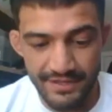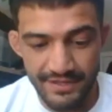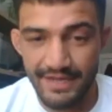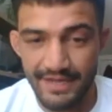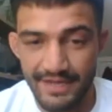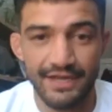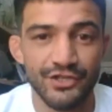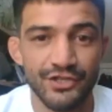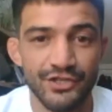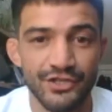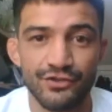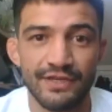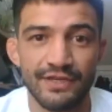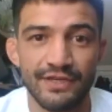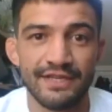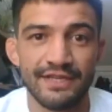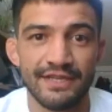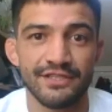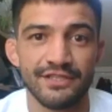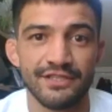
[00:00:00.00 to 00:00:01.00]
to
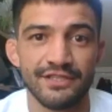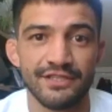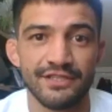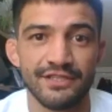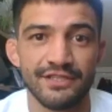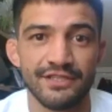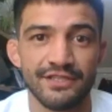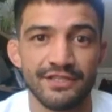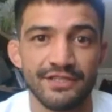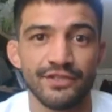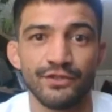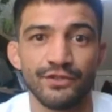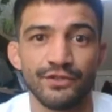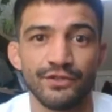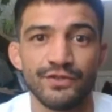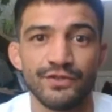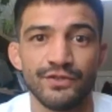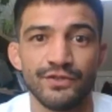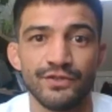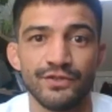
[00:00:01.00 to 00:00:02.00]
injuries, to
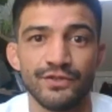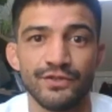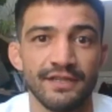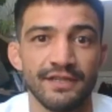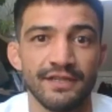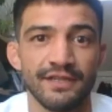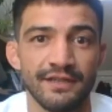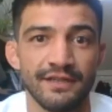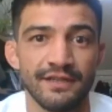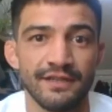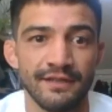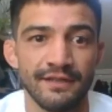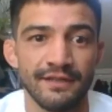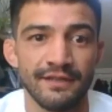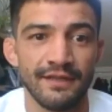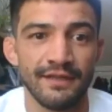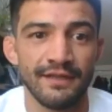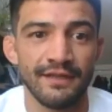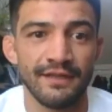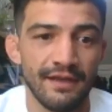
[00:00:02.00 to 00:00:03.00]
losing one
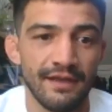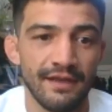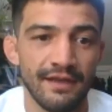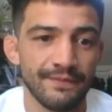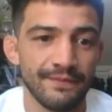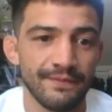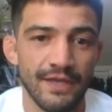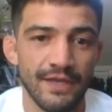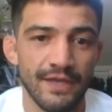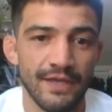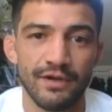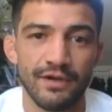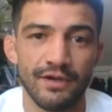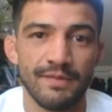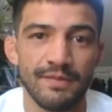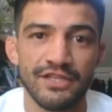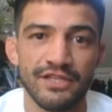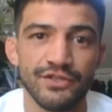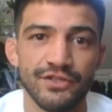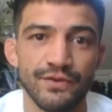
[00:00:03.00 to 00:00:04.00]

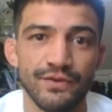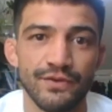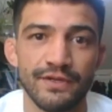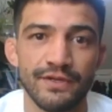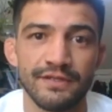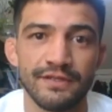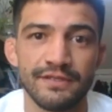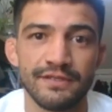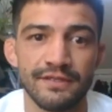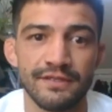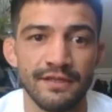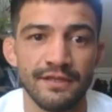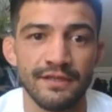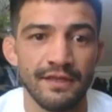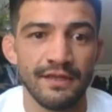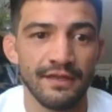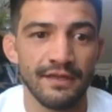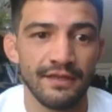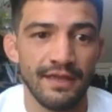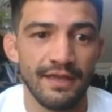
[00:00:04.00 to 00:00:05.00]
of my students,
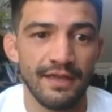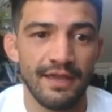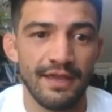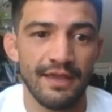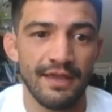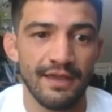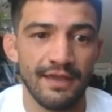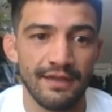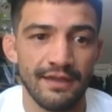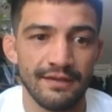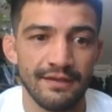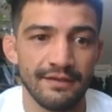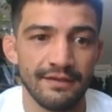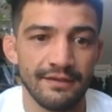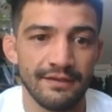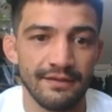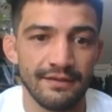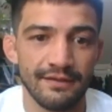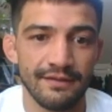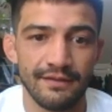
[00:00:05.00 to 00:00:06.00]
and
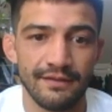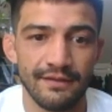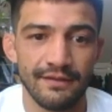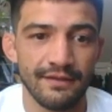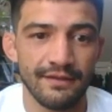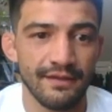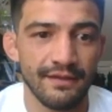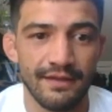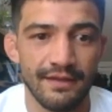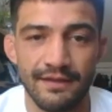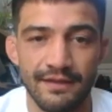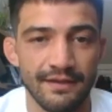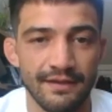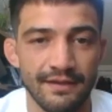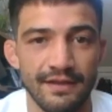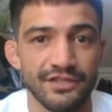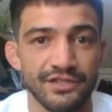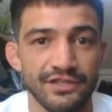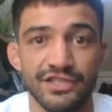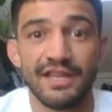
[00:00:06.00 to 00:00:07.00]

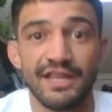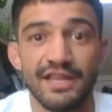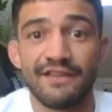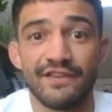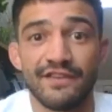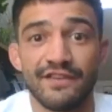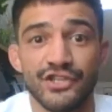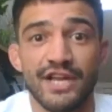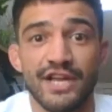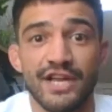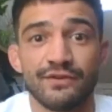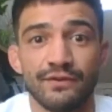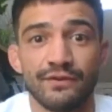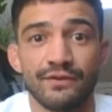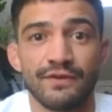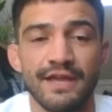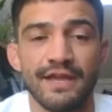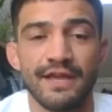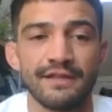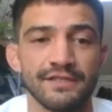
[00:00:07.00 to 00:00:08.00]
just life in general,
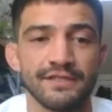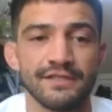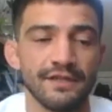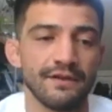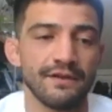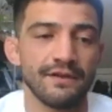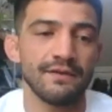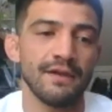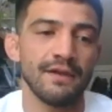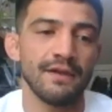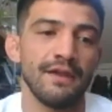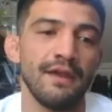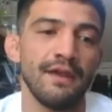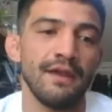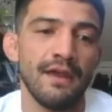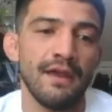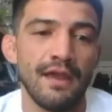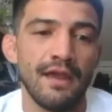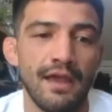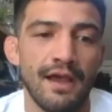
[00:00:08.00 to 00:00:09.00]
right? So,
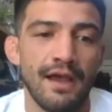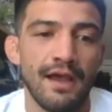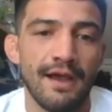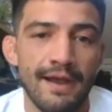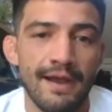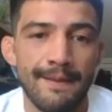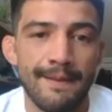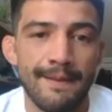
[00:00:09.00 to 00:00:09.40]
a